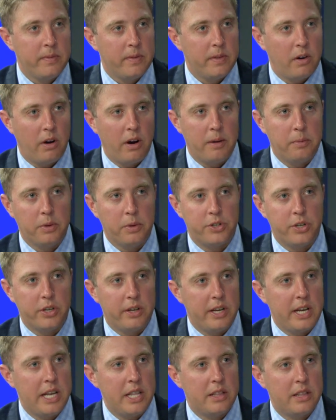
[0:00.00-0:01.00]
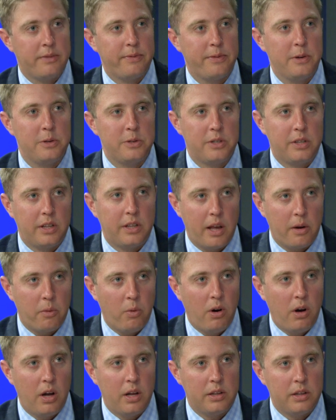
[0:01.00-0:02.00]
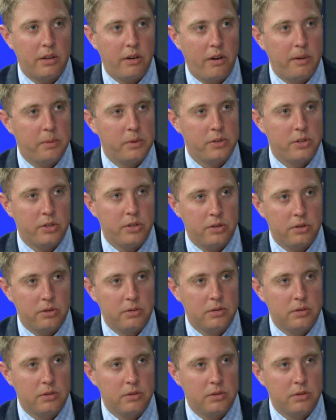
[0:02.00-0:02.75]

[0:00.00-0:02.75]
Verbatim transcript: They're able to eat the foods that they want. They're able to.